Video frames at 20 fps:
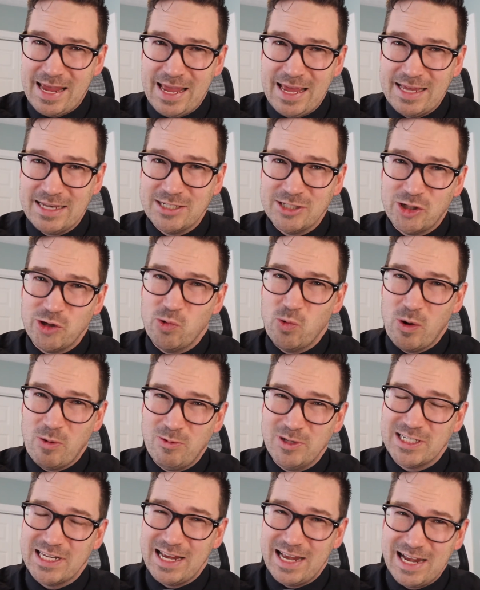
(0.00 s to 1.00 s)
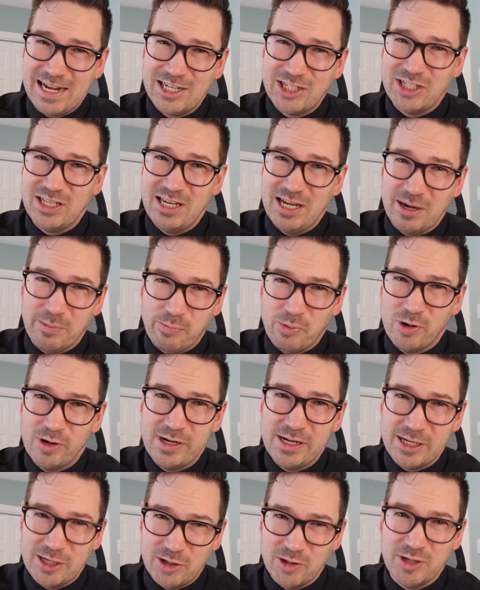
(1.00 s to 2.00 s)
end to what was actually a
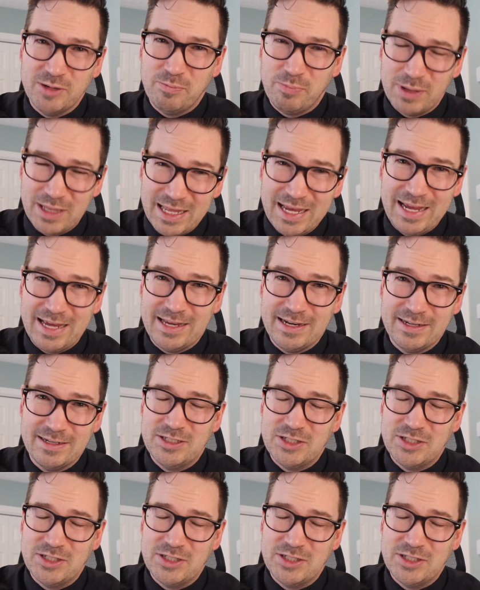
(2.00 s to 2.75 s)
pretty good plan.